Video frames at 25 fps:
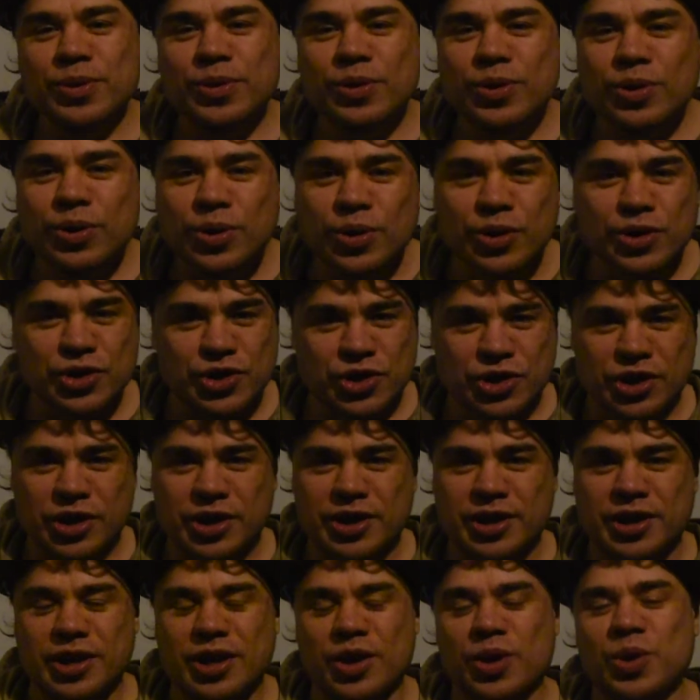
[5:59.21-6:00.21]
new chick
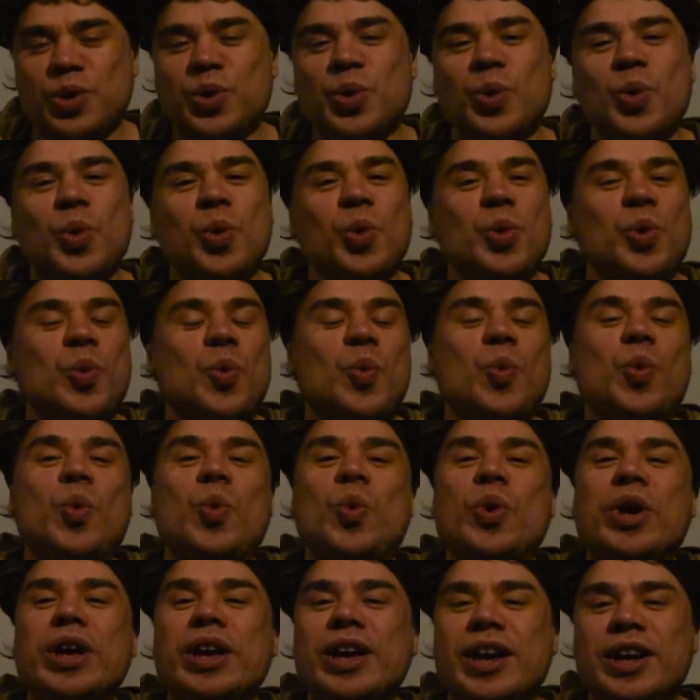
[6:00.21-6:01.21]
here.
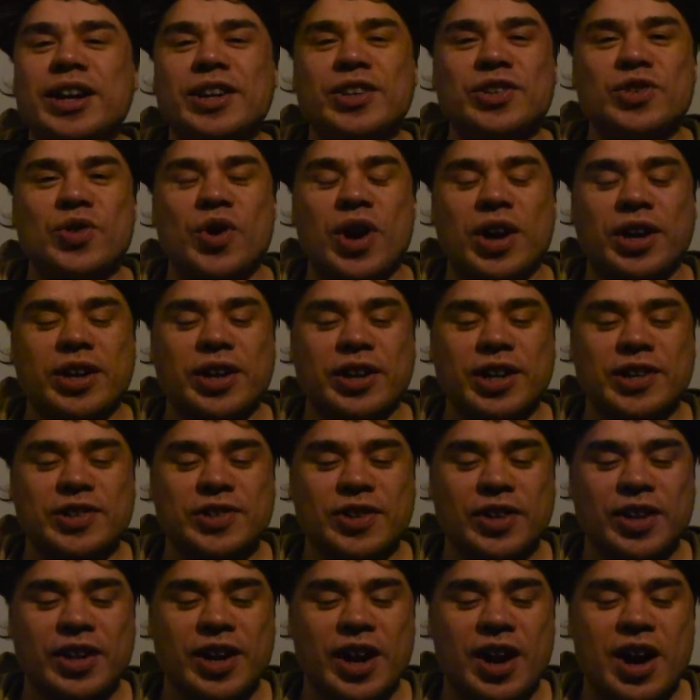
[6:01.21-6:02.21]
We can interact here.
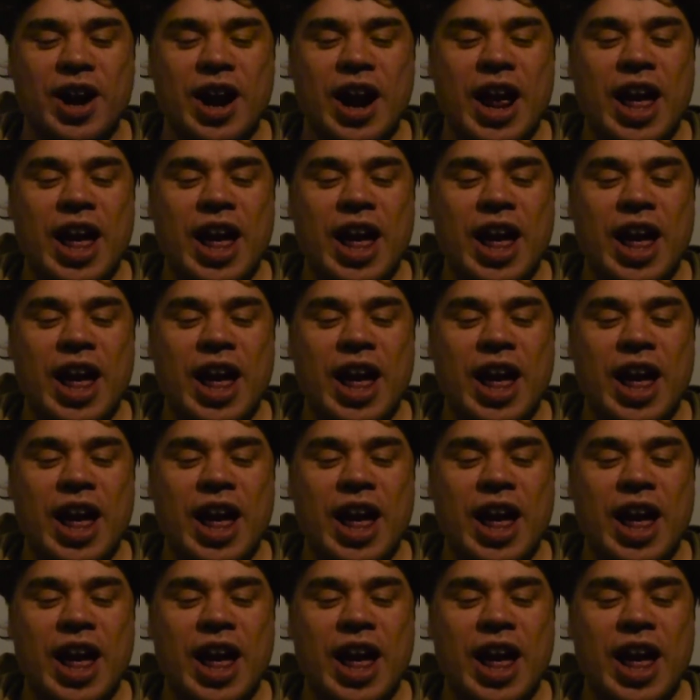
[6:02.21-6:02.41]
Something here.